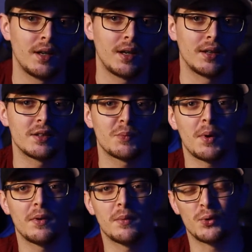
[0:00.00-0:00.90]
and this is
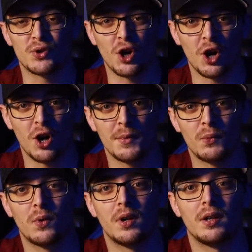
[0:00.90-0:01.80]
probably the most
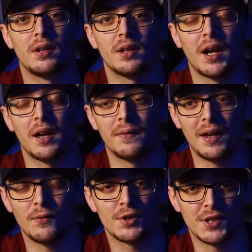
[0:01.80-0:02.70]
common one that I have
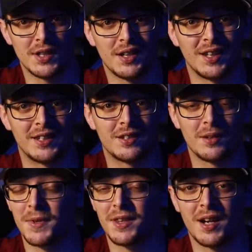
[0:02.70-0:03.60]
ever seen and
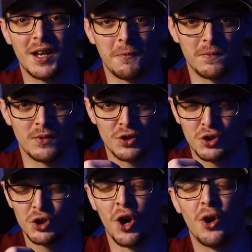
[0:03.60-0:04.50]
something that I am
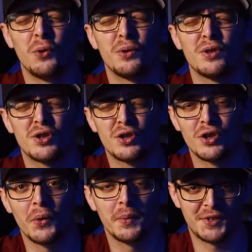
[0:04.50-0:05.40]
so
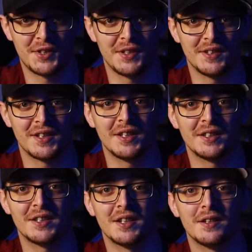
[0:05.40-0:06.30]
obscenely
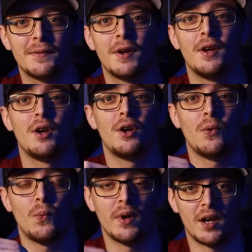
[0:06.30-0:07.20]
guilty of
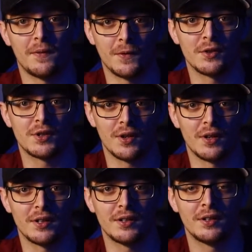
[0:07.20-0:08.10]
when I first started.